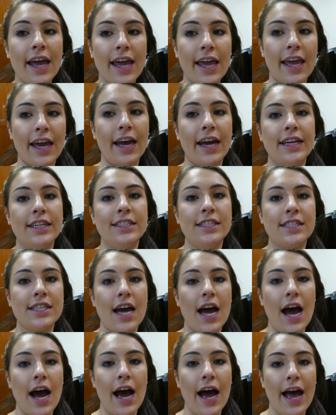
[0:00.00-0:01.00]
and
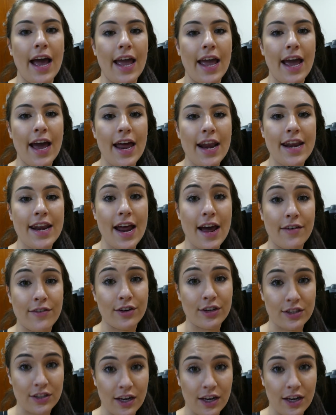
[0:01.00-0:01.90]
I had never